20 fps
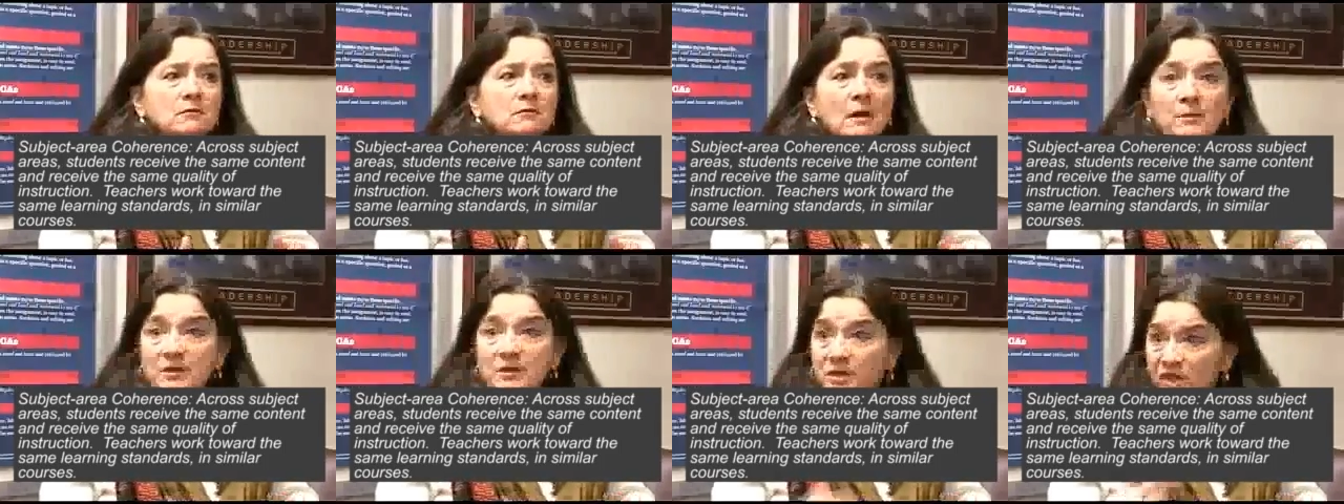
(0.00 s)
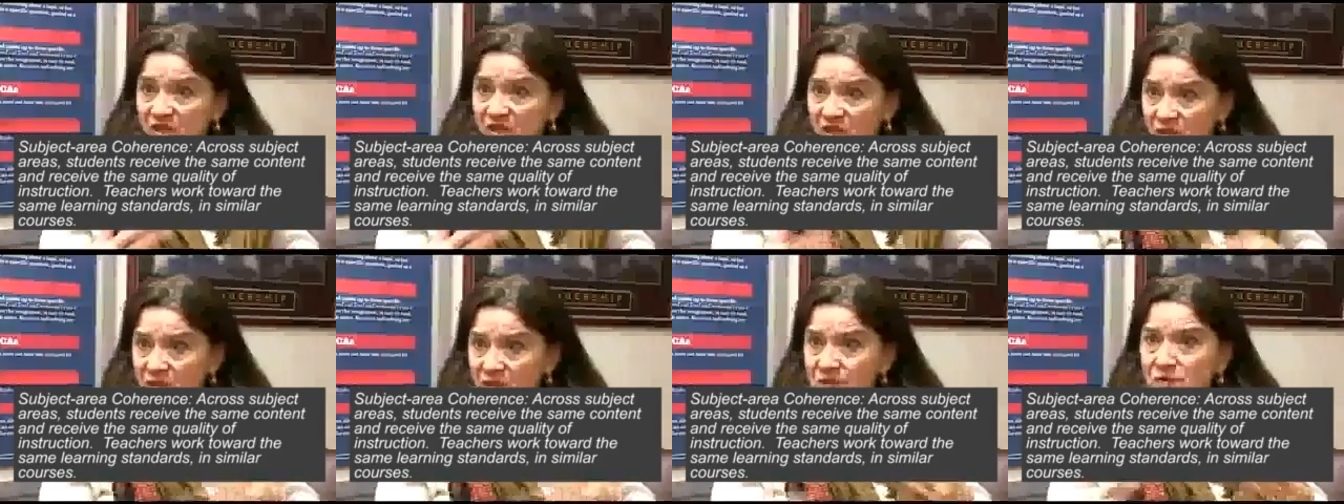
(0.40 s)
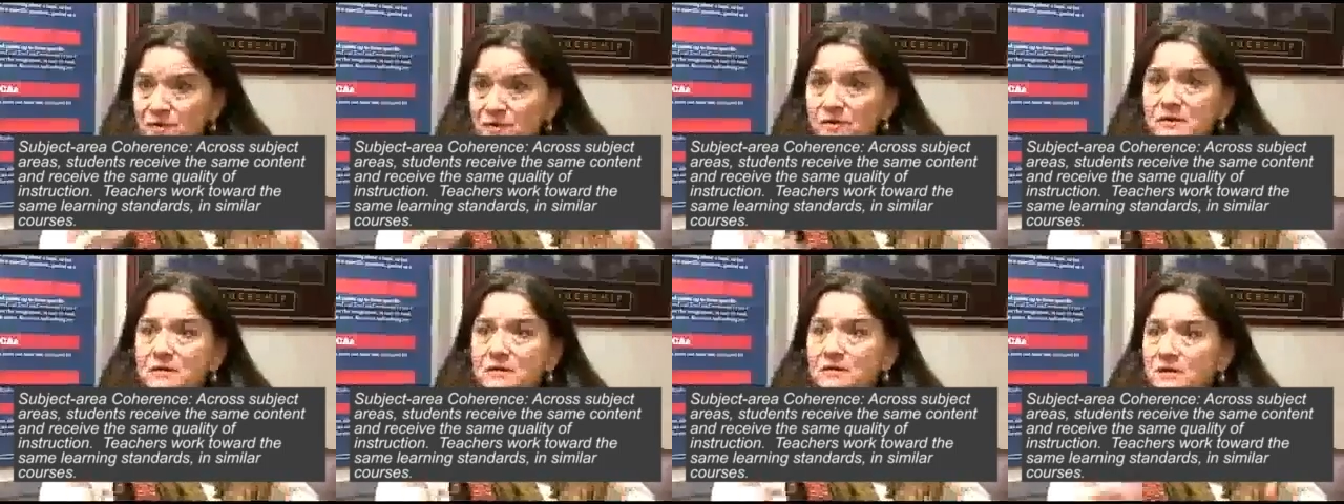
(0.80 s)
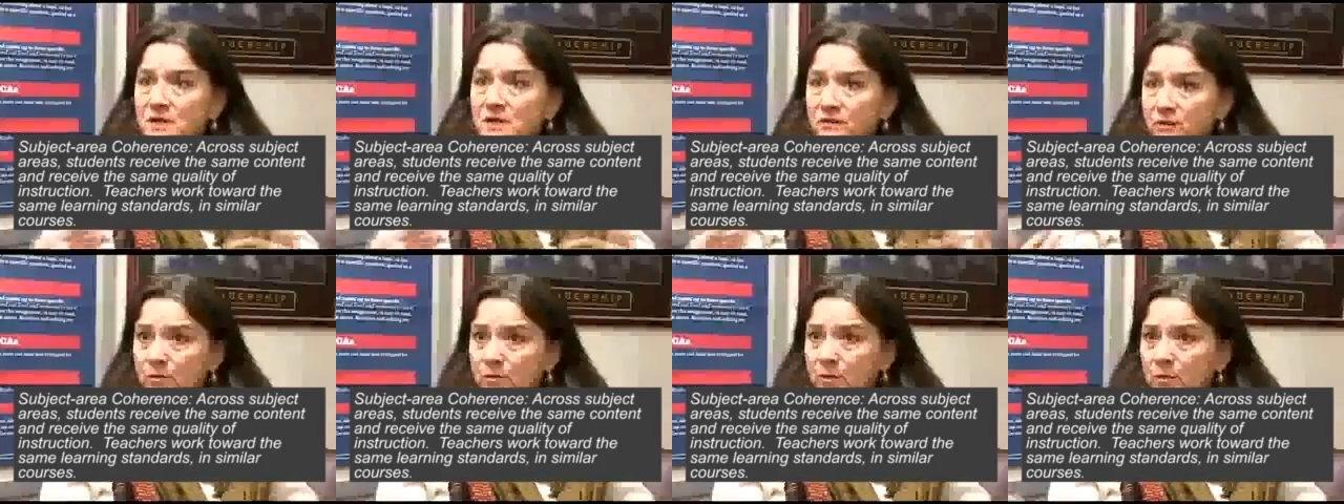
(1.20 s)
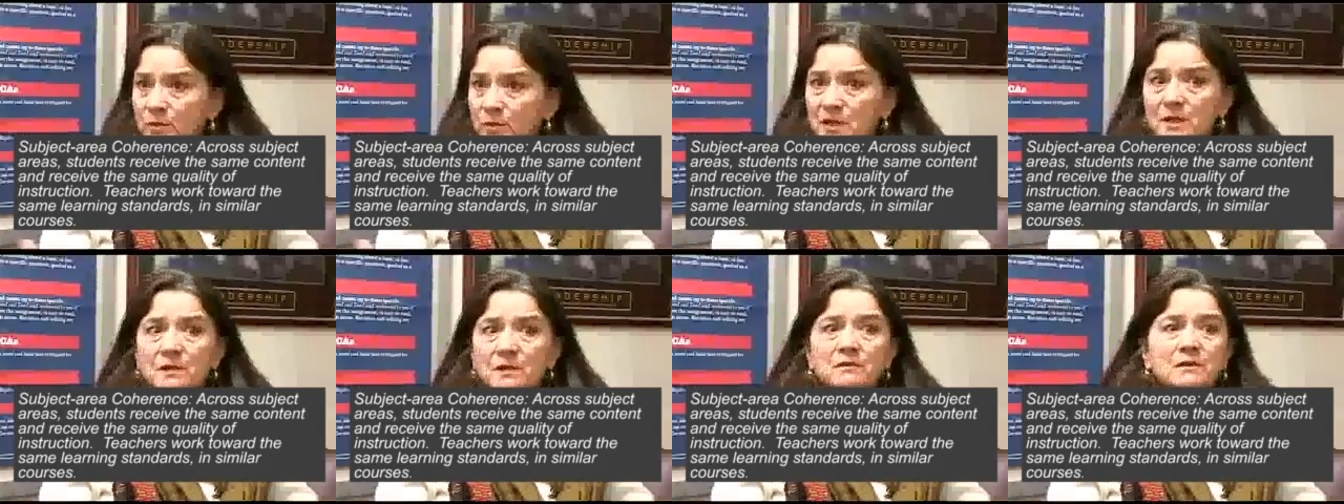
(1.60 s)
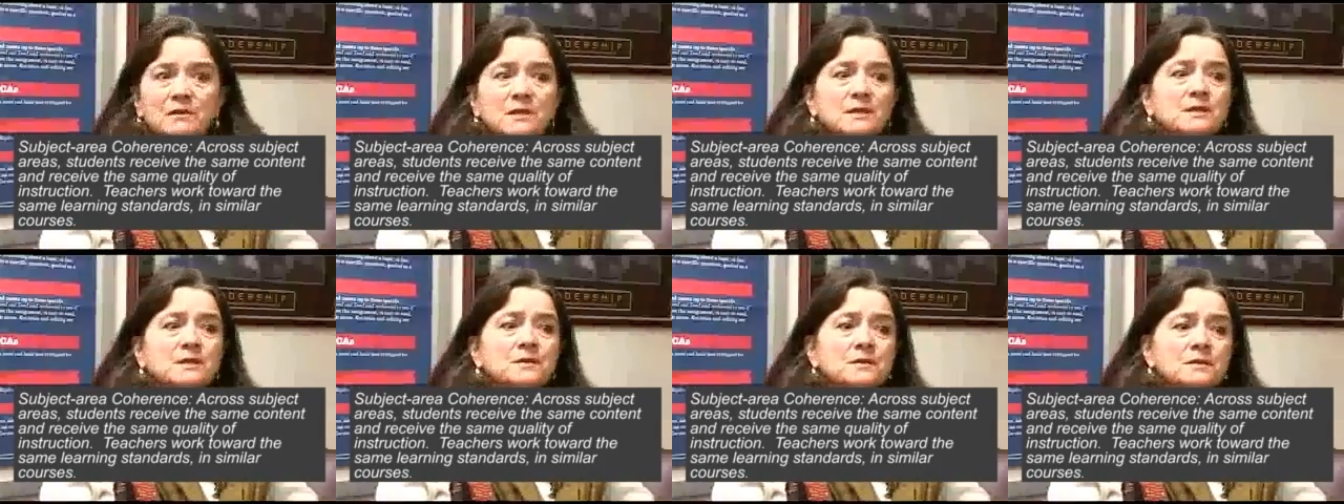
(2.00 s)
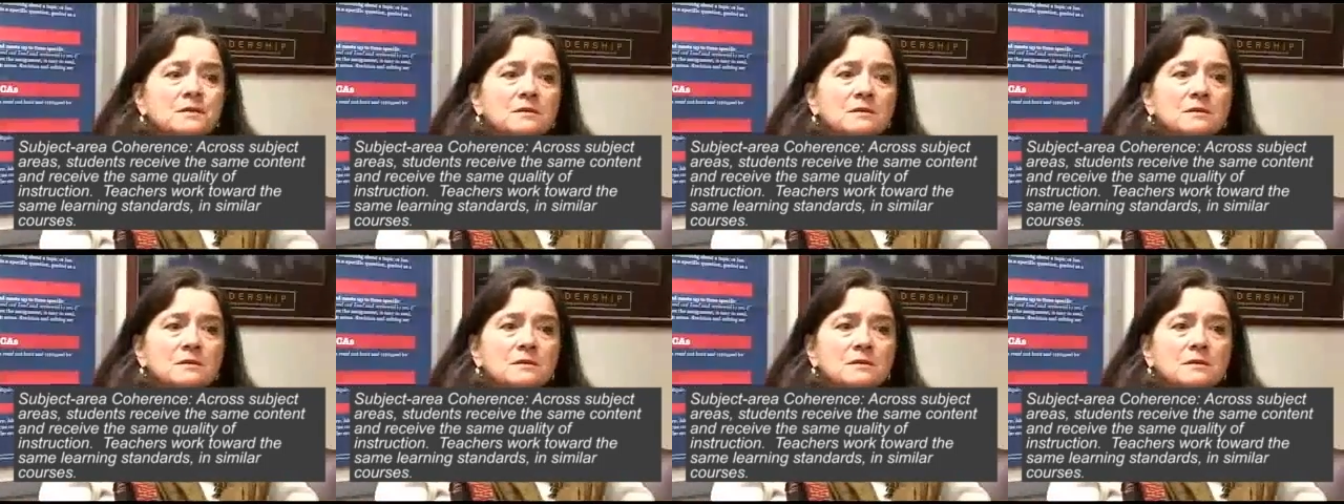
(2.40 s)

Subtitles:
repetitions, to see if we're repeating things,